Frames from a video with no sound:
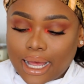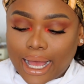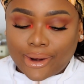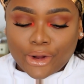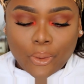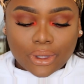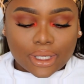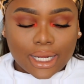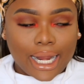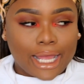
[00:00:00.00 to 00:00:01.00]
I don't know what
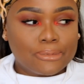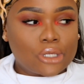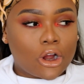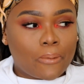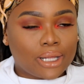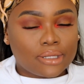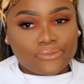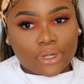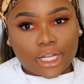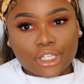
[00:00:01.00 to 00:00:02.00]
the claims are about
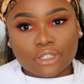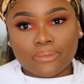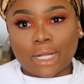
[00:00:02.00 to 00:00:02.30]
this foundation,